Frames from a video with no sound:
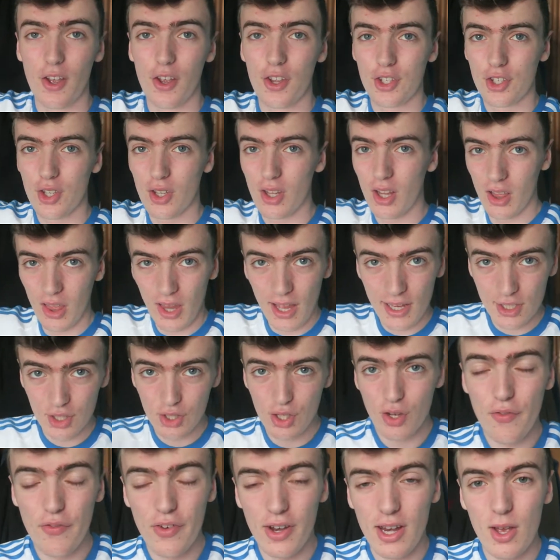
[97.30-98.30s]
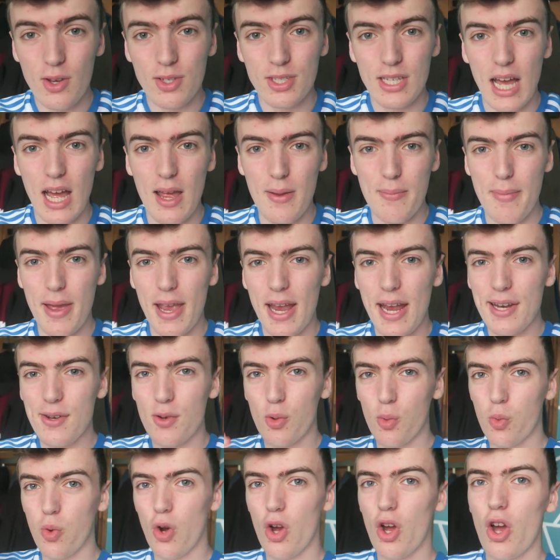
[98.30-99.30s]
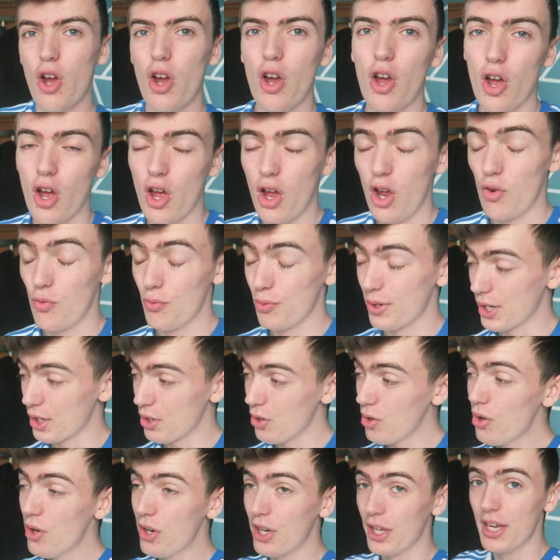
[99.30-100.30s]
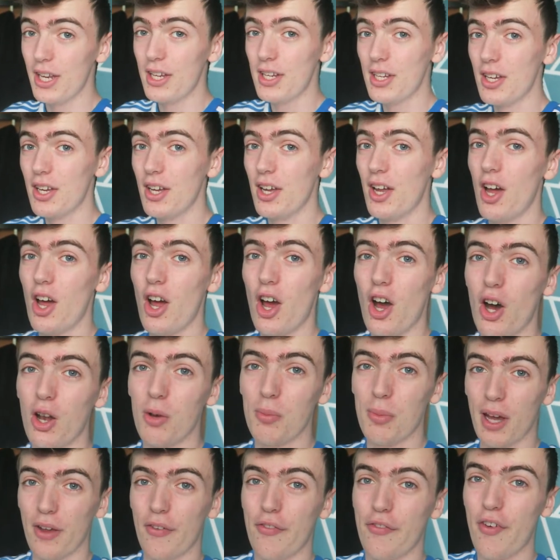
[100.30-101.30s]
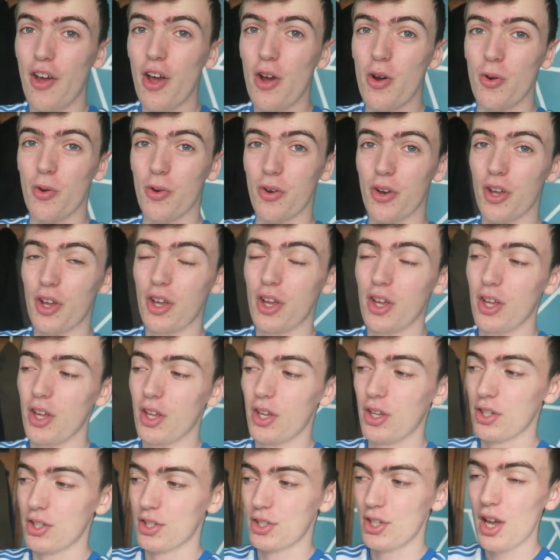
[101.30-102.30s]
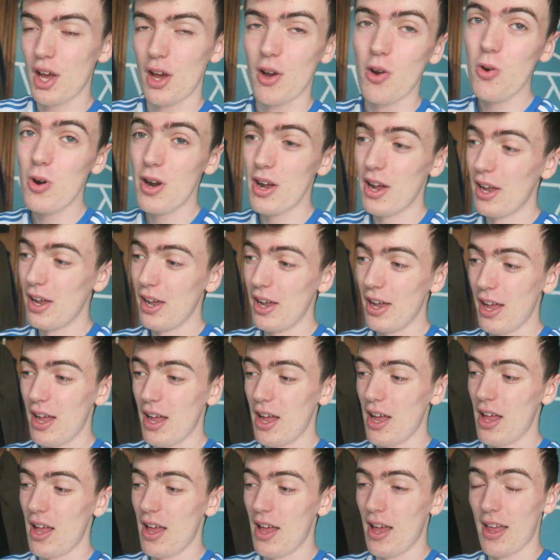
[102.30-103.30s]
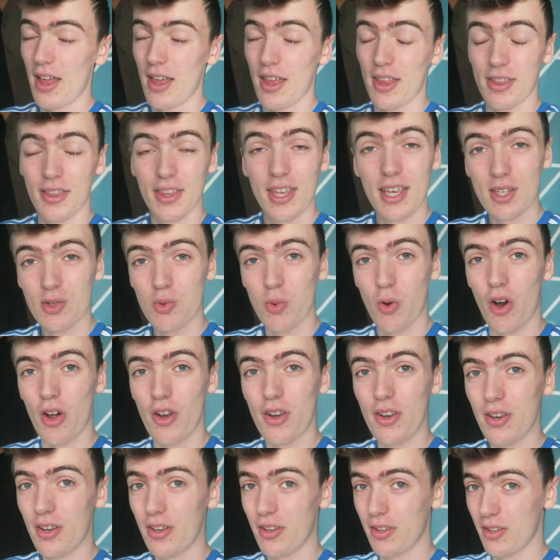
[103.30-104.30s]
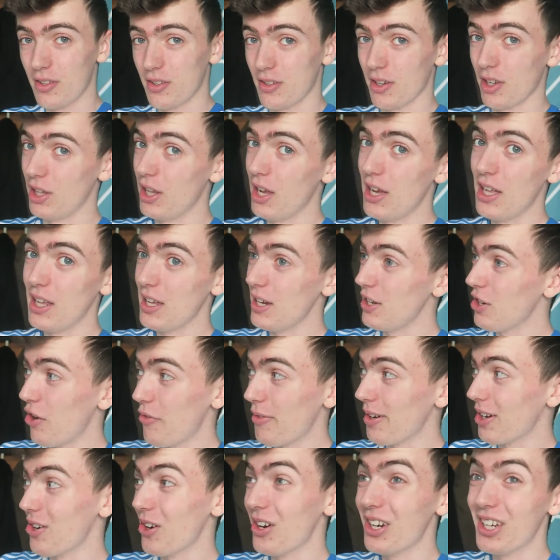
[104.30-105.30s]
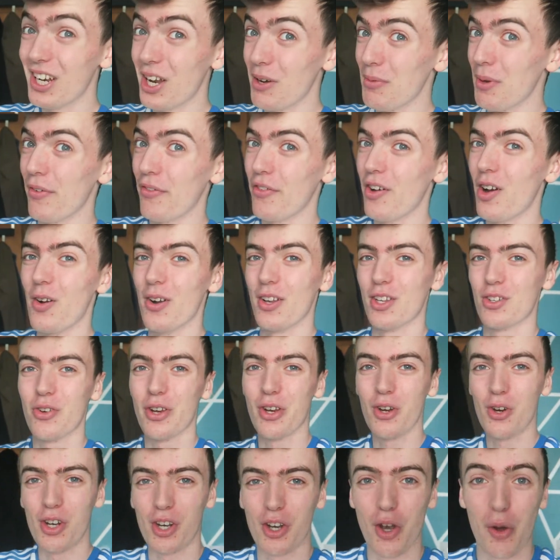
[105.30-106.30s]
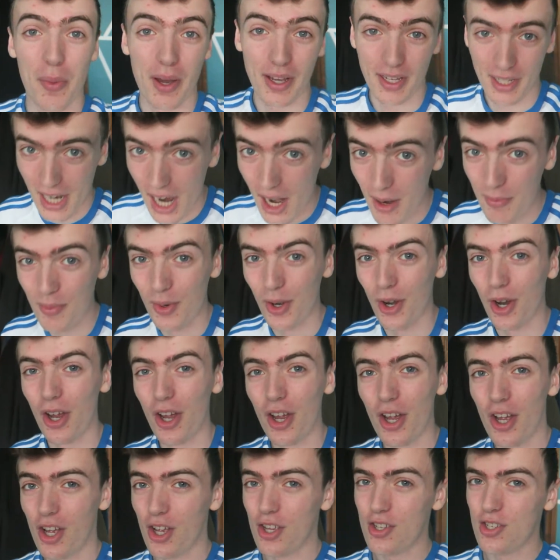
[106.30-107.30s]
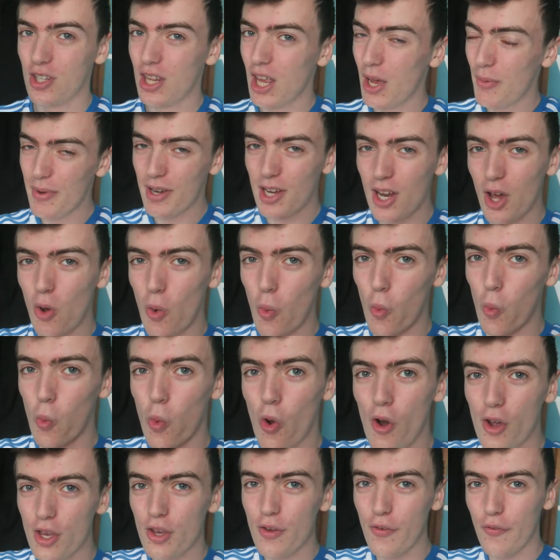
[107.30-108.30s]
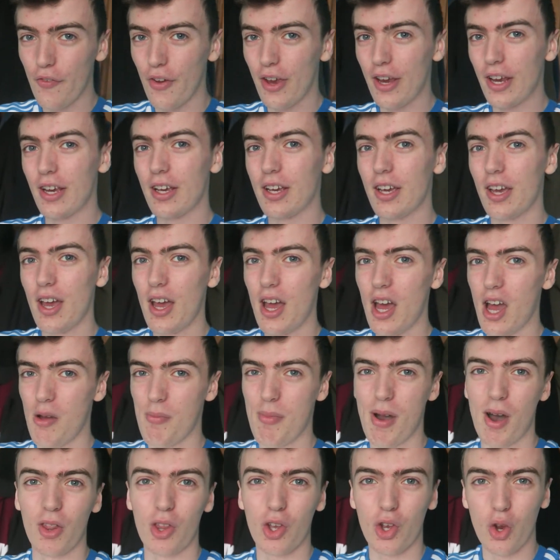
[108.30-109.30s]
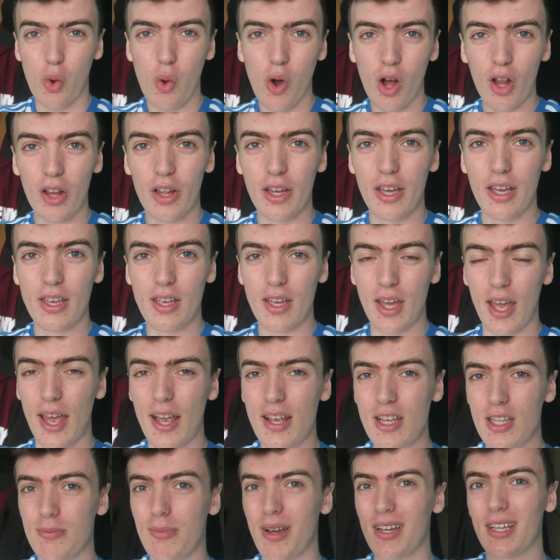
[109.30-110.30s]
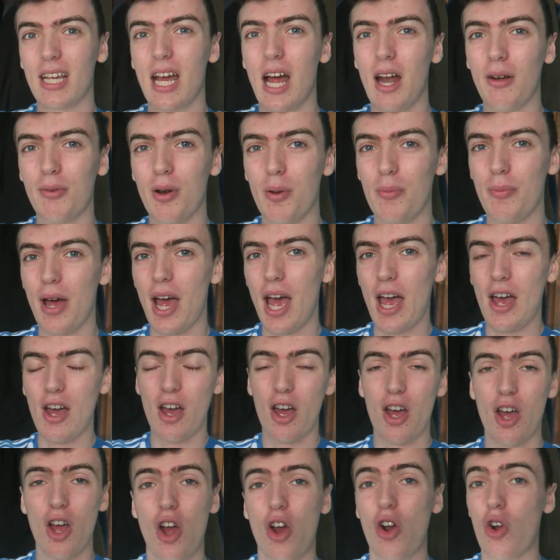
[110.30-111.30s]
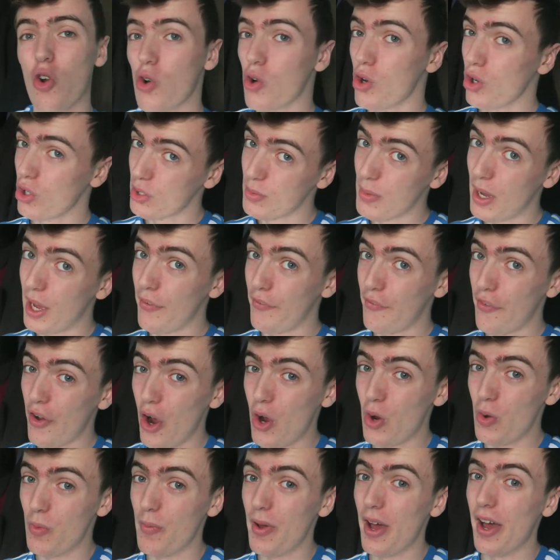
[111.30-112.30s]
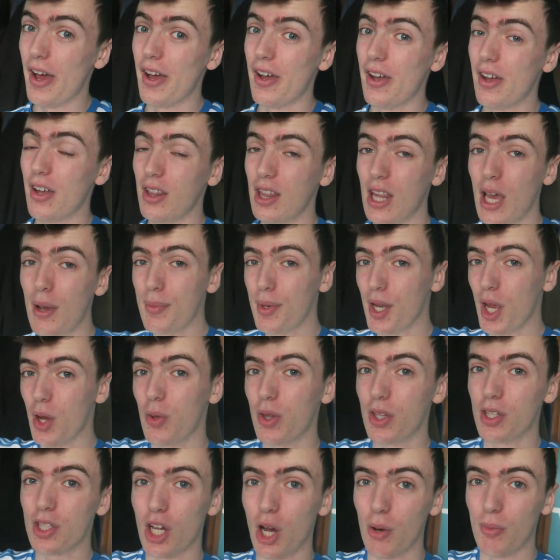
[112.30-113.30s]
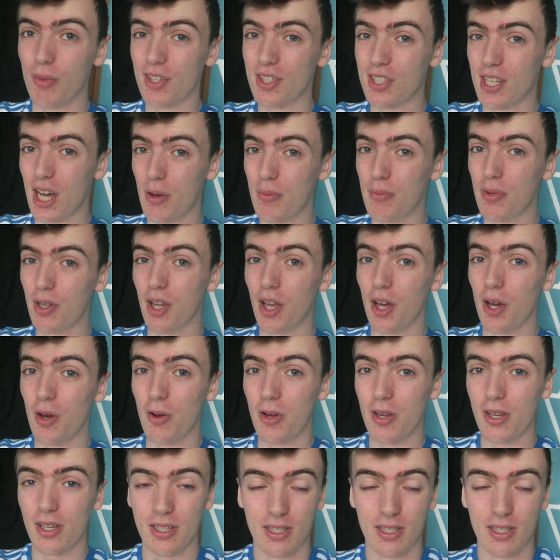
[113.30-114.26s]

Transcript: So the last two videos that I made were recorded on my phone, so this one clearly not recorded on my phone, it's recorded on my camera. So let me know what you think about the quality. Is my camera better or is my phone better? Let me know in the comments down below.